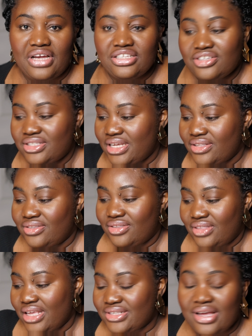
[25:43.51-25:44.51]
I just need
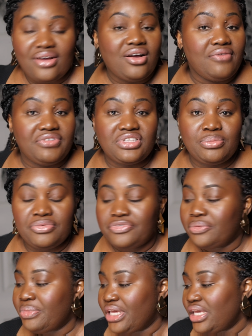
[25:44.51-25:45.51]
things that are comfortable
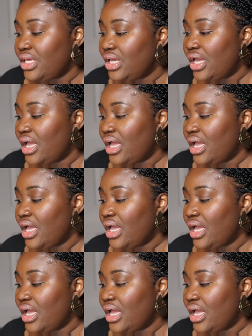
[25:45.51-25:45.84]
for me.